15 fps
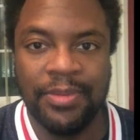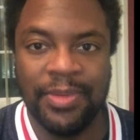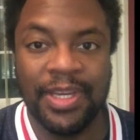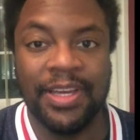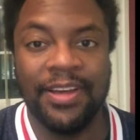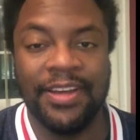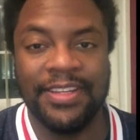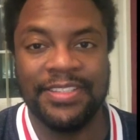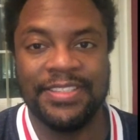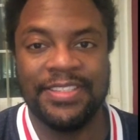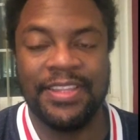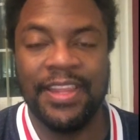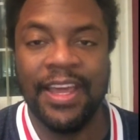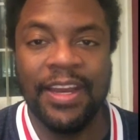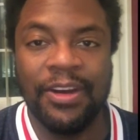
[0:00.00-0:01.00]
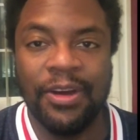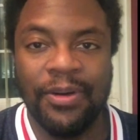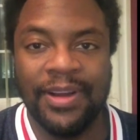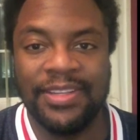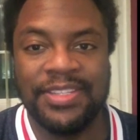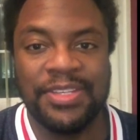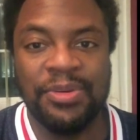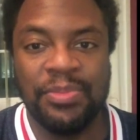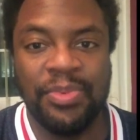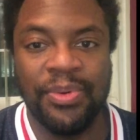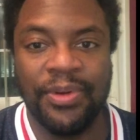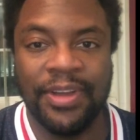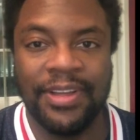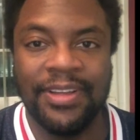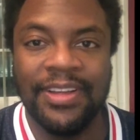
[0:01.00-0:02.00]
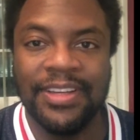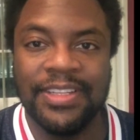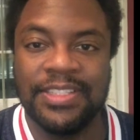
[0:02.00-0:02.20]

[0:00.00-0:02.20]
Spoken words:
because they know at some point